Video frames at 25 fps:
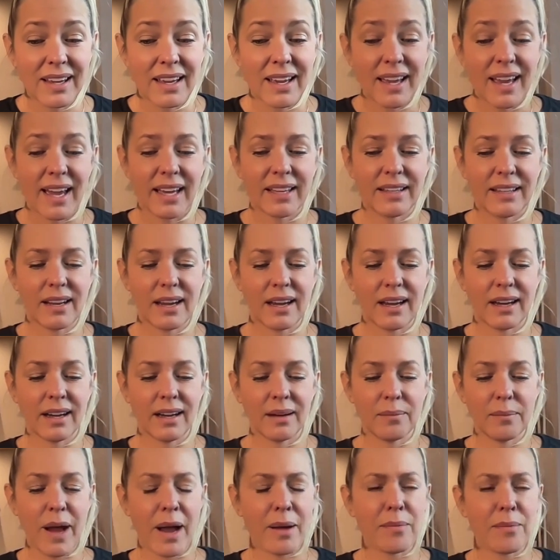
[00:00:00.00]
And
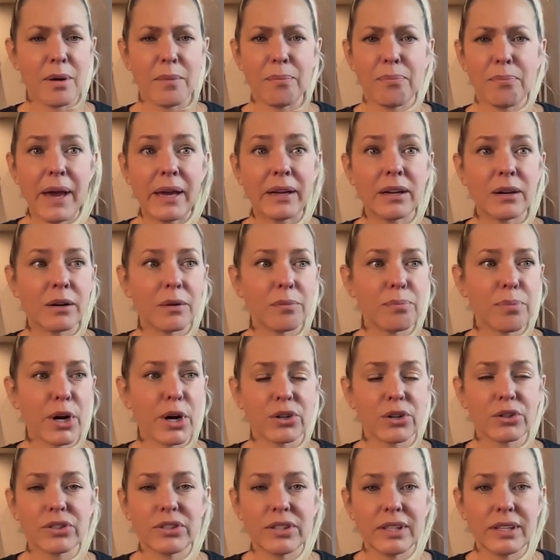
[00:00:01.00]
I'm a better
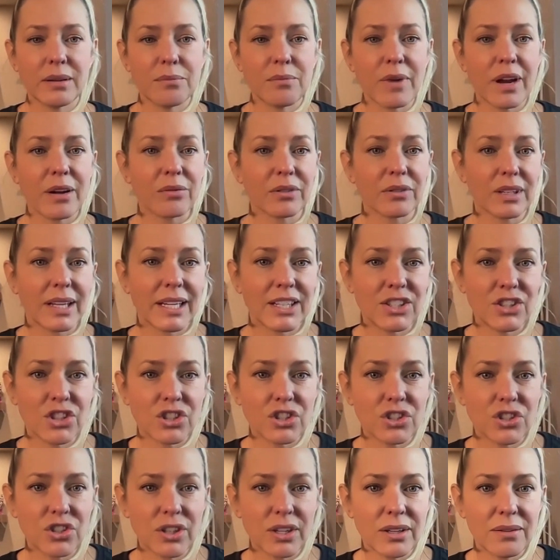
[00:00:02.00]
person in my
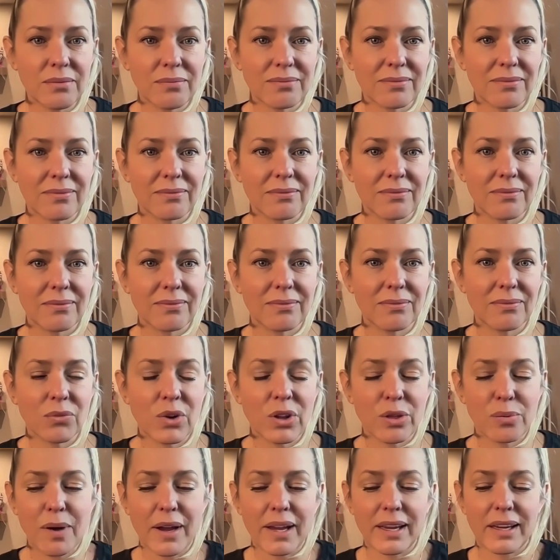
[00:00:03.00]
relationship
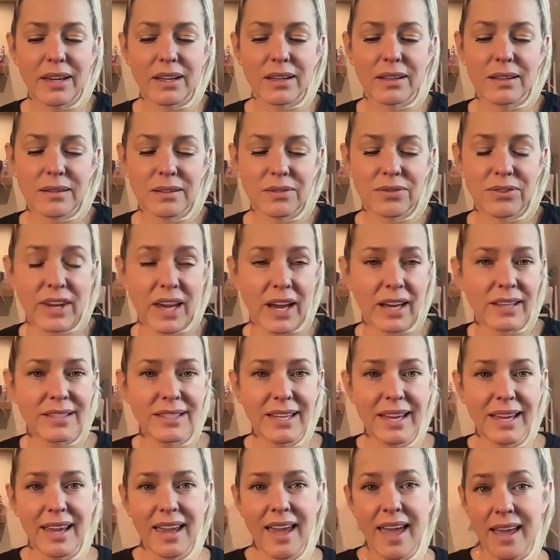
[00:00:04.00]
with my
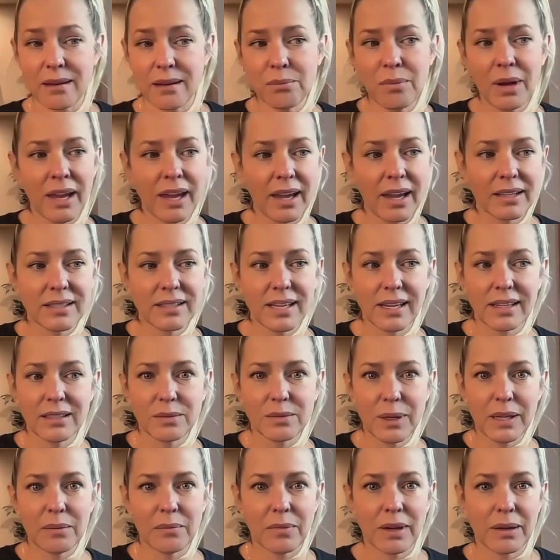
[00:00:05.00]
fiance and my
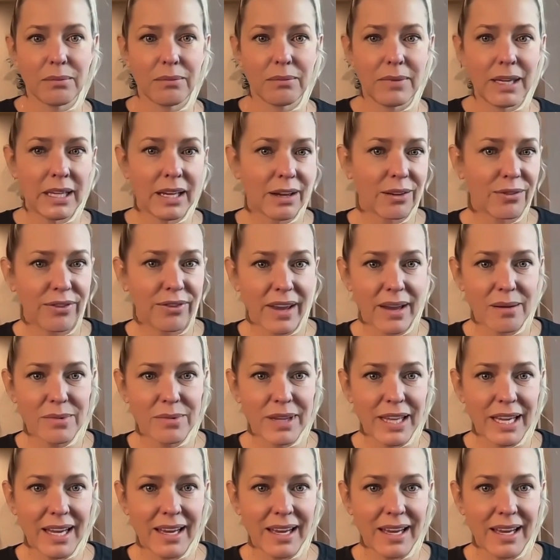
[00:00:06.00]
ex-husband and my immediate family.